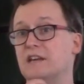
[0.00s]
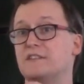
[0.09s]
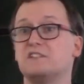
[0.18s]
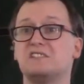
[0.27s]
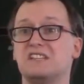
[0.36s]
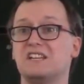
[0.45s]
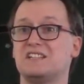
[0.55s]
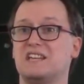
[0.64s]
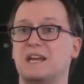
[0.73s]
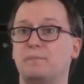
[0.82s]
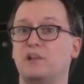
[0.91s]
This is an
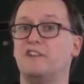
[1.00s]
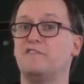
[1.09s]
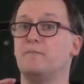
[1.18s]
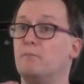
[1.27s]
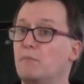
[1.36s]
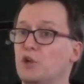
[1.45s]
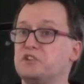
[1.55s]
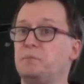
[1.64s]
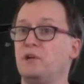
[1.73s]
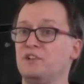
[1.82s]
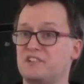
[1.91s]
example of
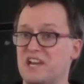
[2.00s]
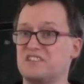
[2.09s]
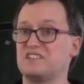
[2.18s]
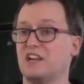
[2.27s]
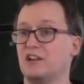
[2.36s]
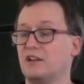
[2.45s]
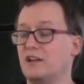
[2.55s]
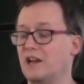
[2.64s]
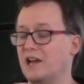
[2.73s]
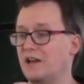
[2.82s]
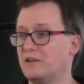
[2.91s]
multiple testing
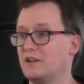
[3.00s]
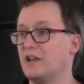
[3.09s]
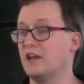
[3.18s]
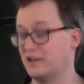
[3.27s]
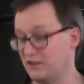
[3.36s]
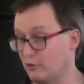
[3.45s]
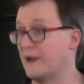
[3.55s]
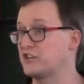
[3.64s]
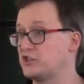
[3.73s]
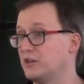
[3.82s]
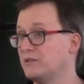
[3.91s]

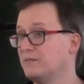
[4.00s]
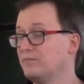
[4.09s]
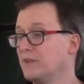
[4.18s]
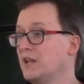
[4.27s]
correction.